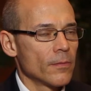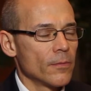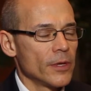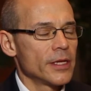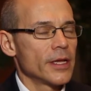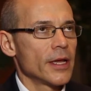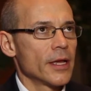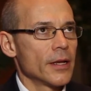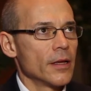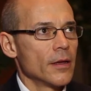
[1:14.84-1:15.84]
we
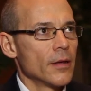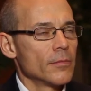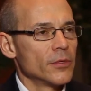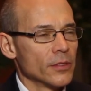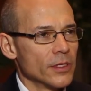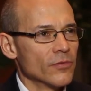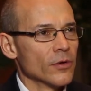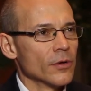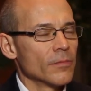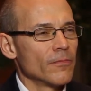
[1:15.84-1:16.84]
can
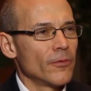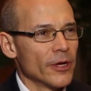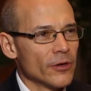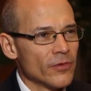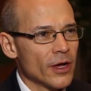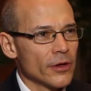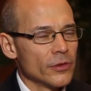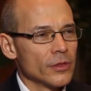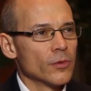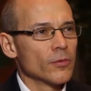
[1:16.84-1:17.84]
deliver greater value
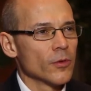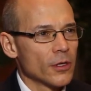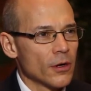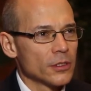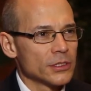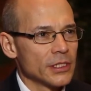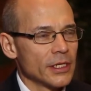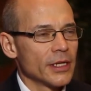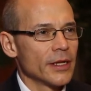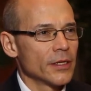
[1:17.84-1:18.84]
than what we're costing
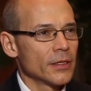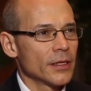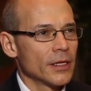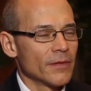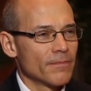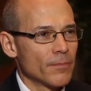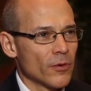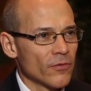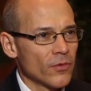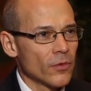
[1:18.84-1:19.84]
in a, in a
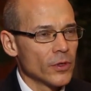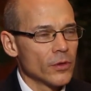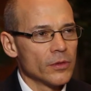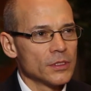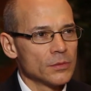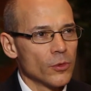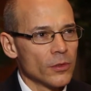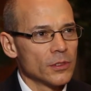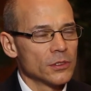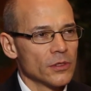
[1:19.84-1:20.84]
portfolio that's more
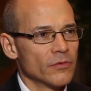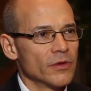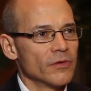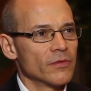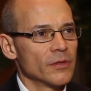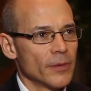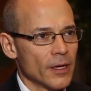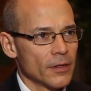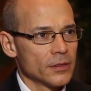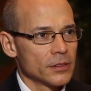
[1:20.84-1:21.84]
conservative than
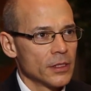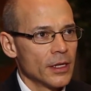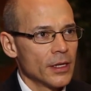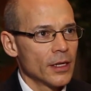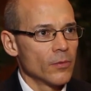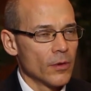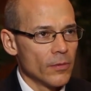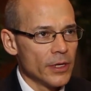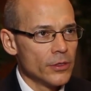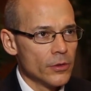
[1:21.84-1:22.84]
balanced. And what
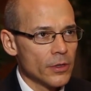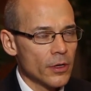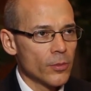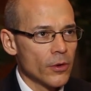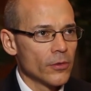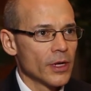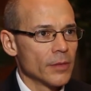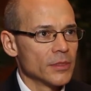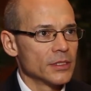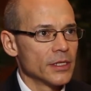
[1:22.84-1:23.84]
we do in our program
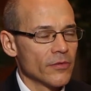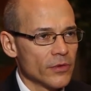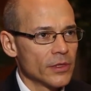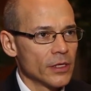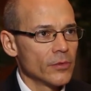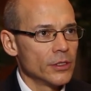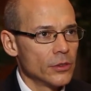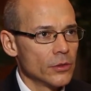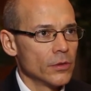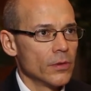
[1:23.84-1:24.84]
is that everything we
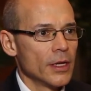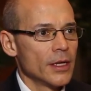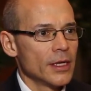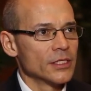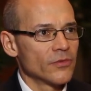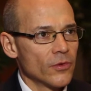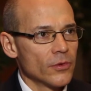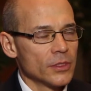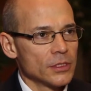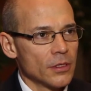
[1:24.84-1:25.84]
do is
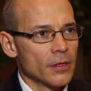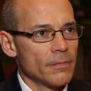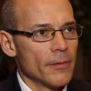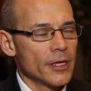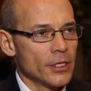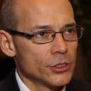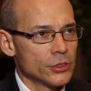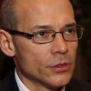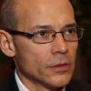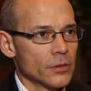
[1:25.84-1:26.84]
focused on making
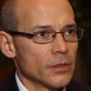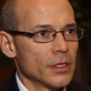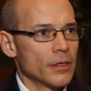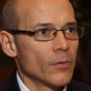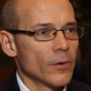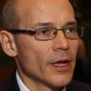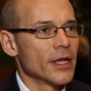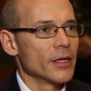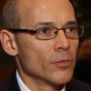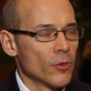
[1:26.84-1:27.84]
sure that we're
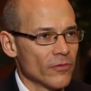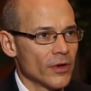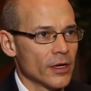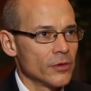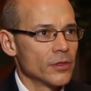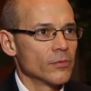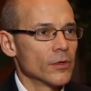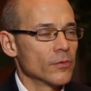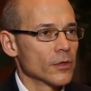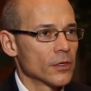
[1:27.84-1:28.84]
adding more value than what
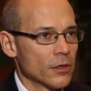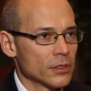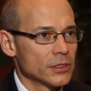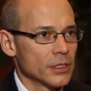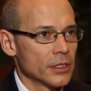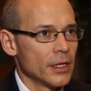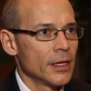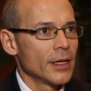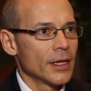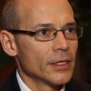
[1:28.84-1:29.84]
we're costing
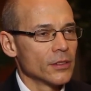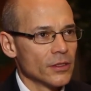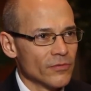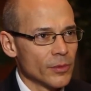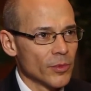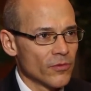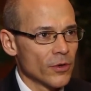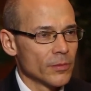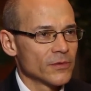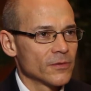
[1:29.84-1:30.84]
and delivering
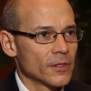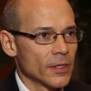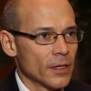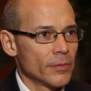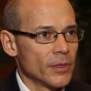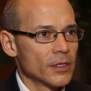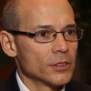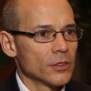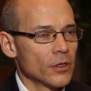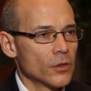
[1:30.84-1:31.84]
performance for the client because
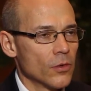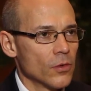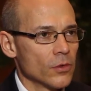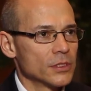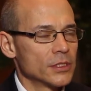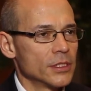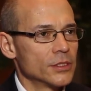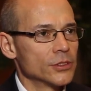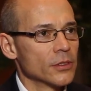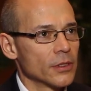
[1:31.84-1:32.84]
our goal is to
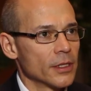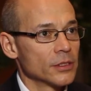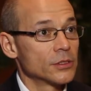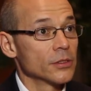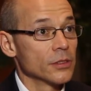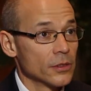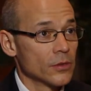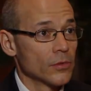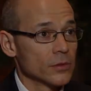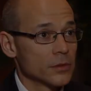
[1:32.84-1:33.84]
get your clients to their
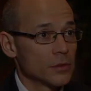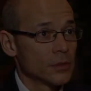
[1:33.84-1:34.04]
goals.